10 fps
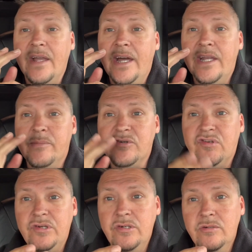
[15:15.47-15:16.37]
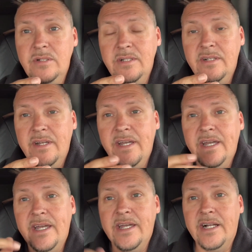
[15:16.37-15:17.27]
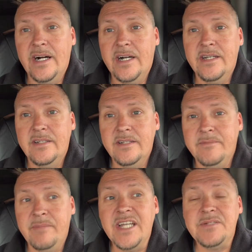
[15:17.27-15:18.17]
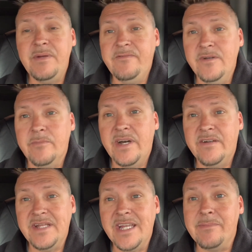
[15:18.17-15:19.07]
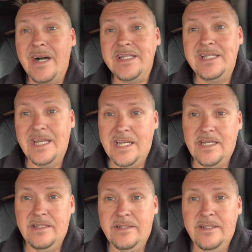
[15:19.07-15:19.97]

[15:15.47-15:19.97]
And number two, it makes me feel better at the end of my day.